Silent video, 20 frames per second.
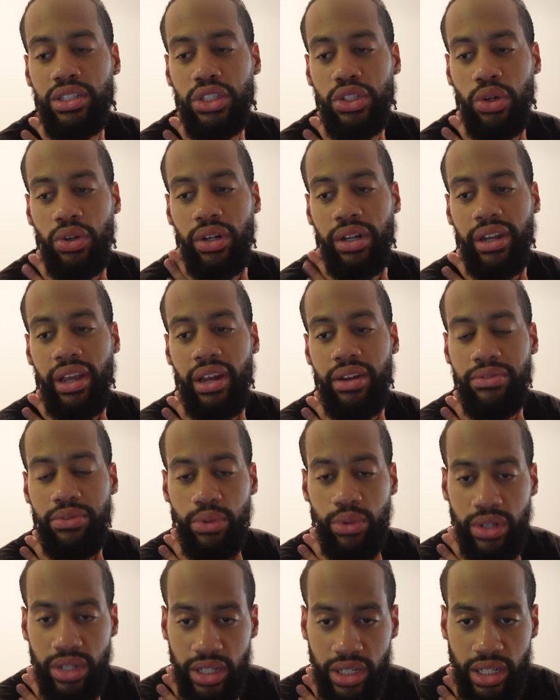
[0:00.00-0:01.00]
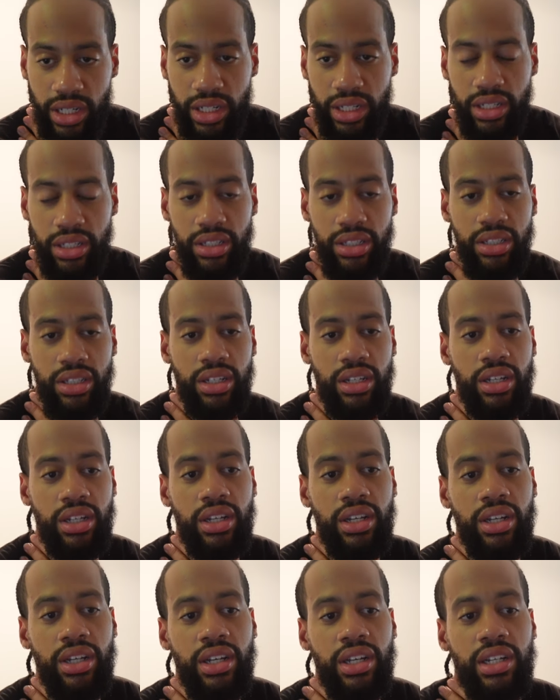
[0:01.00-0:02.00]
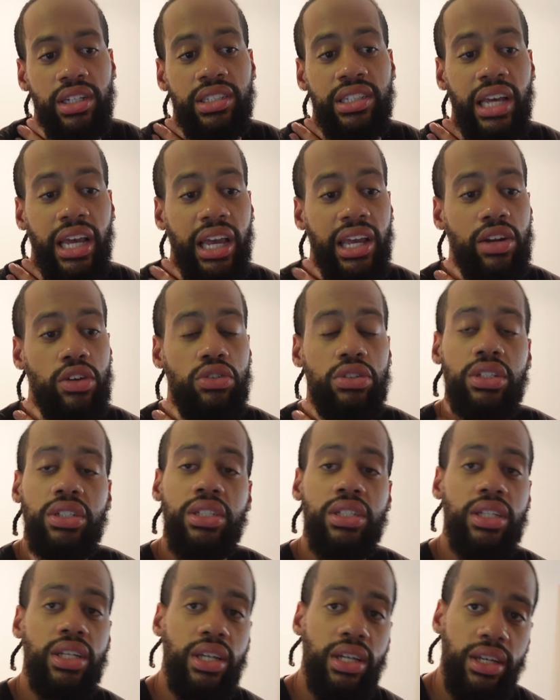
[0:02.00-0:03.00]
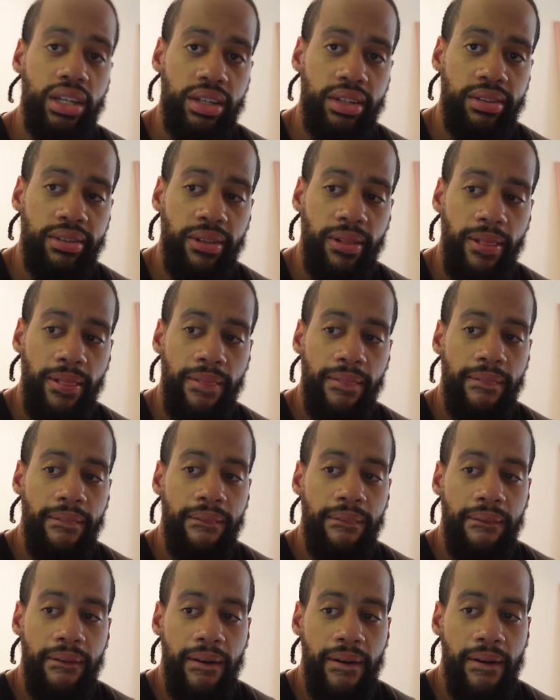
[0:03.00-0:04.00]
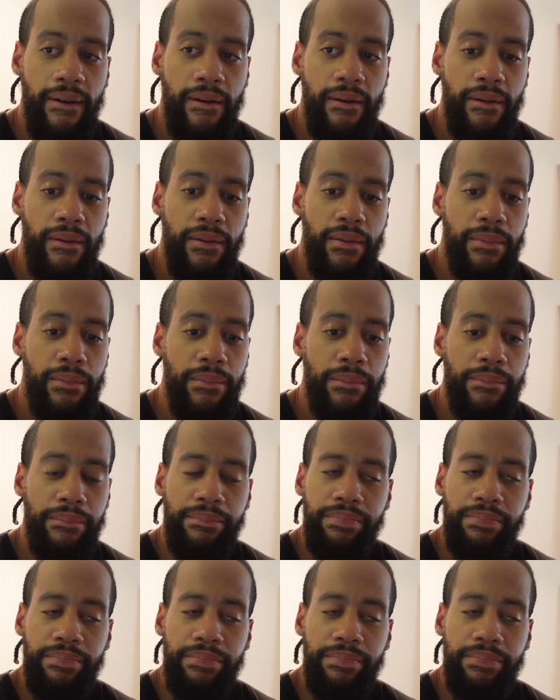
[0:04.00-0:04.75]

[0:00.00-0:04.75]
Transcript: enjoying land for what it is taking on the scene. Um,